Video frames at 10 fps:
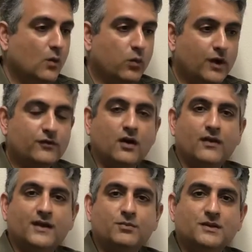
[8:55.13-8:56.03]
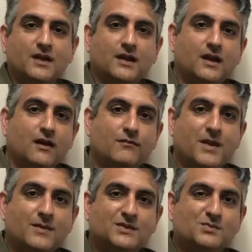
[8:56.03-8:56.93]
Once all that's been taken care of,
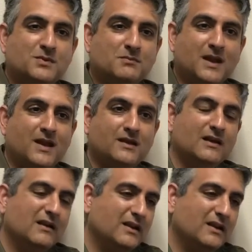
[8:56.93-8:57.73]
payment's been made,